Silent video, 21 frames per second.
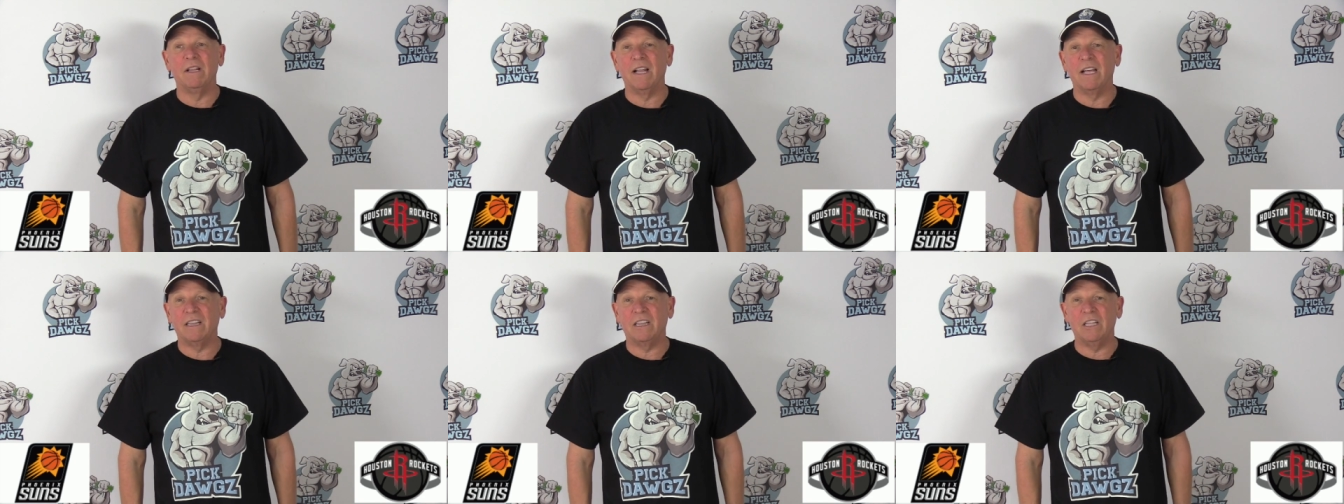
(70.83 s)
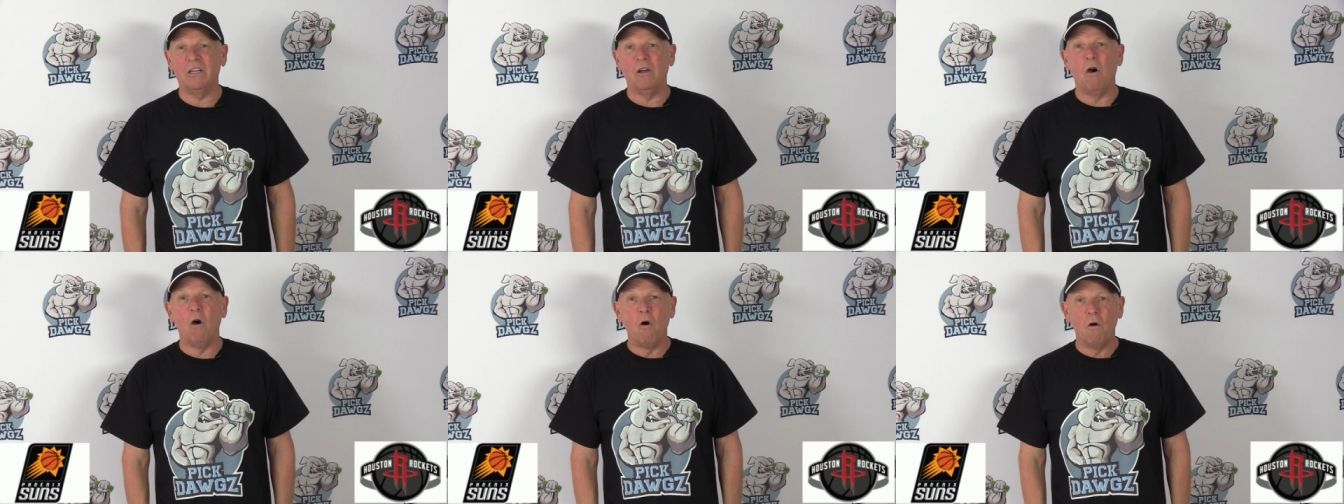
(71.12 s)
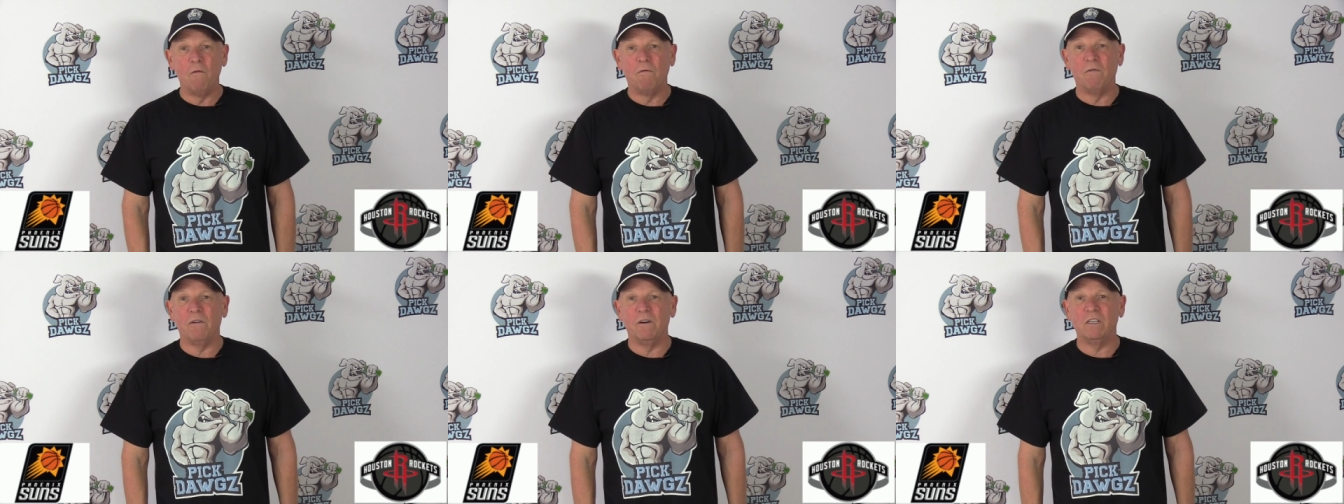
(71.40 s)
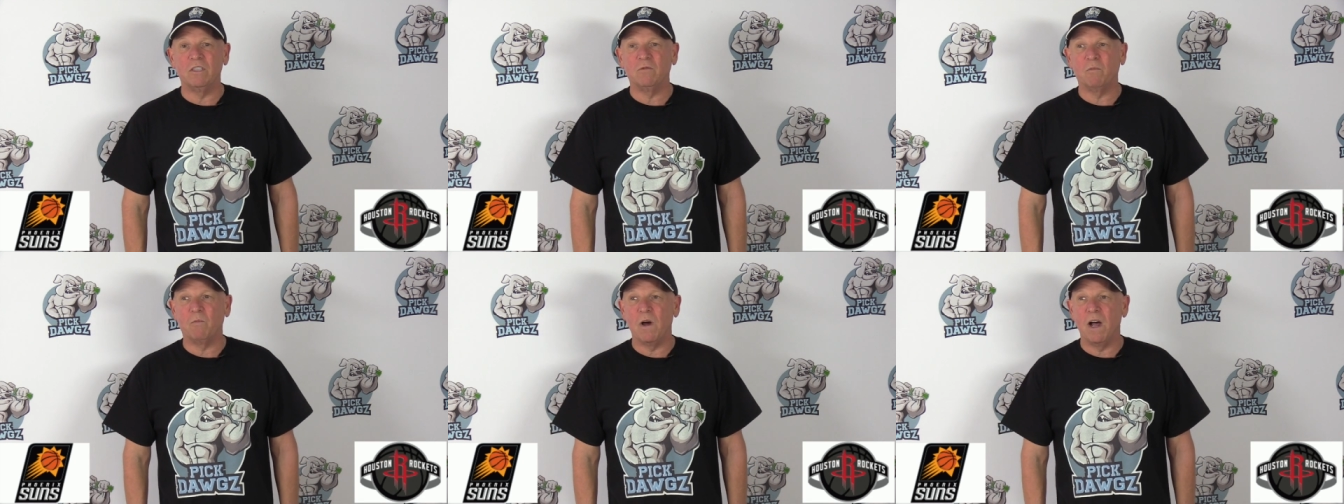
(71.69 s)
like the over
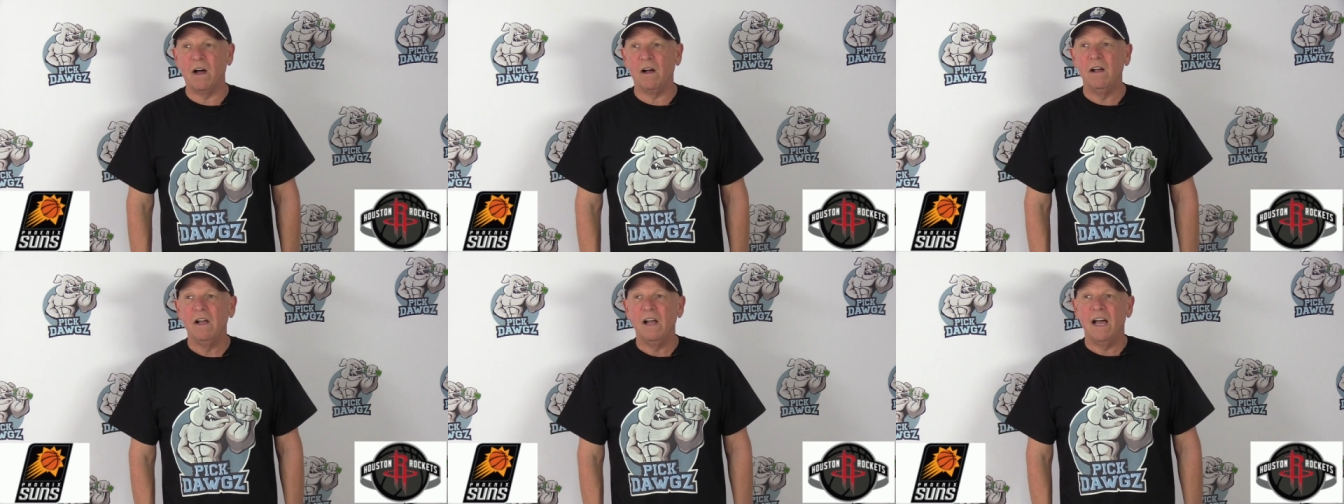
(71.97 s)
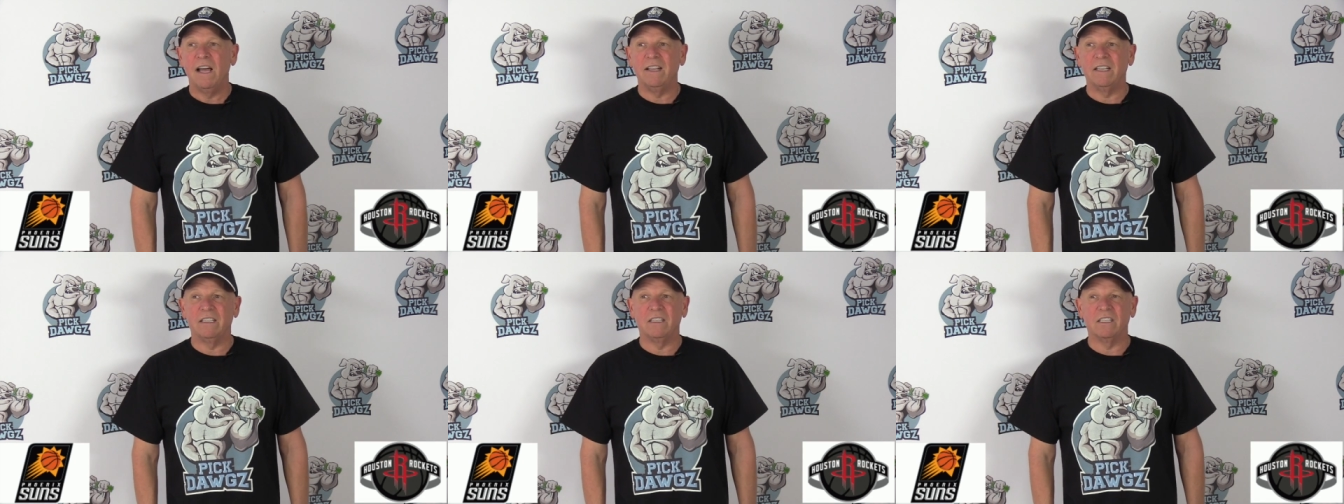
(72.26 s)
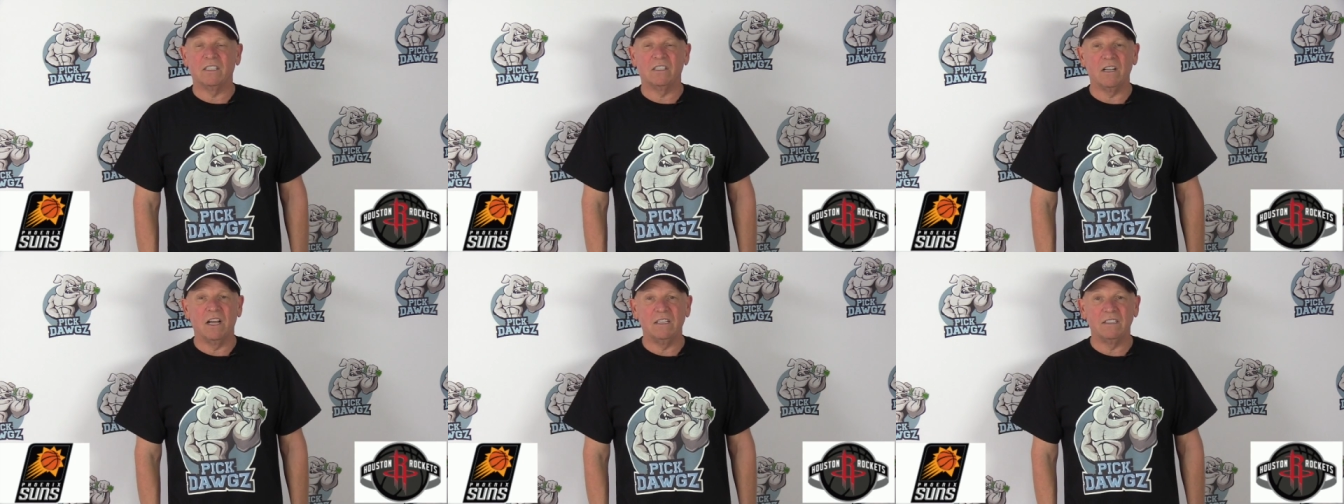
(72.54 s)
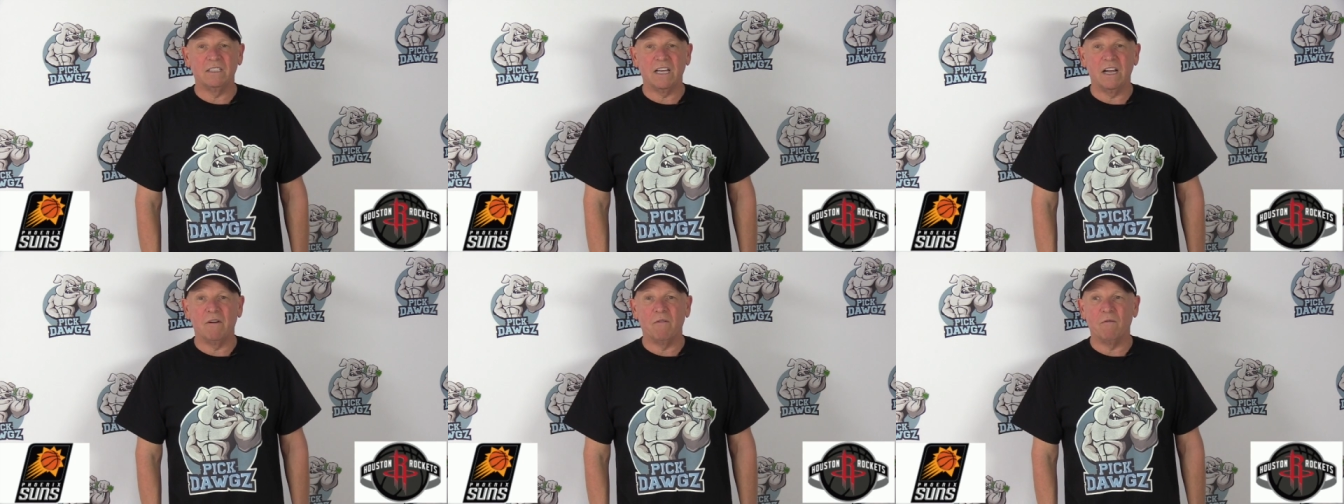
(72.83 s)
as well. I think the The
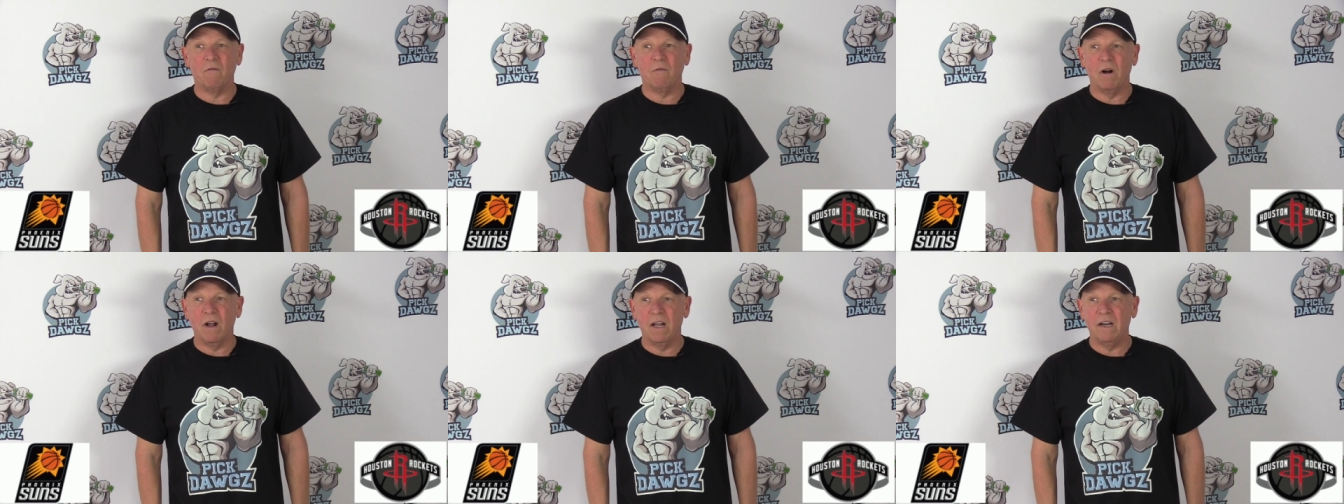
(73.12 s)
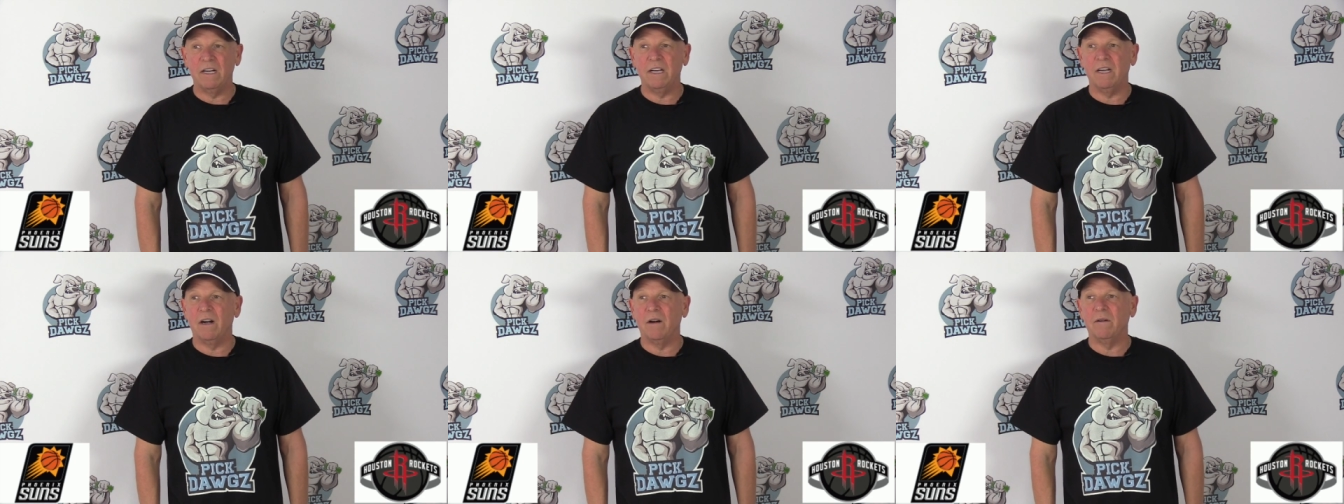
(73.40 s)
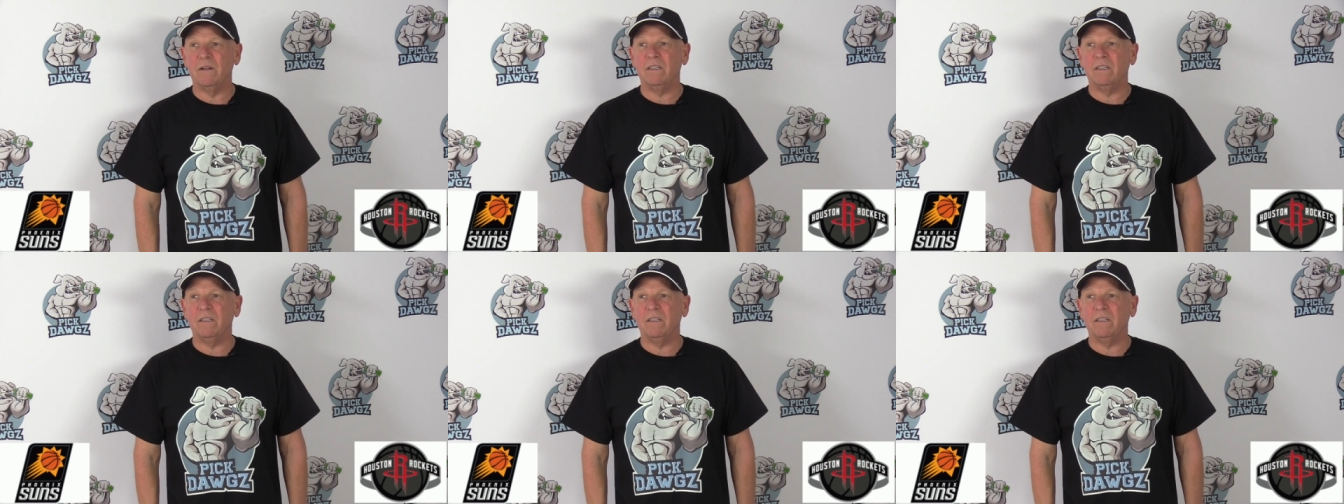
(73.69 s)
Suns get run here,